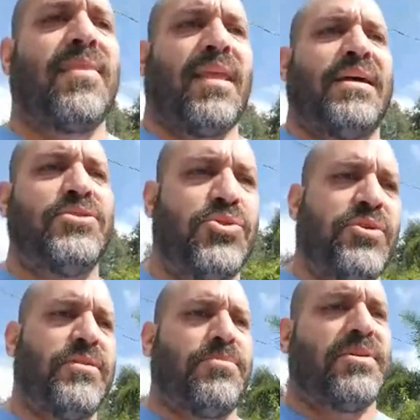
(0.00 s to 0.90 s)
Hal
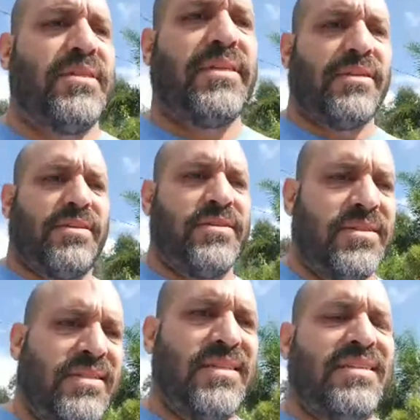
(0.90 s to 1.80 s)
Jordan in particular.
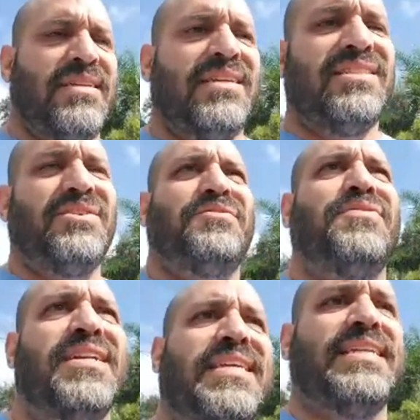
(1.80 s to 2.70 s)
So funny.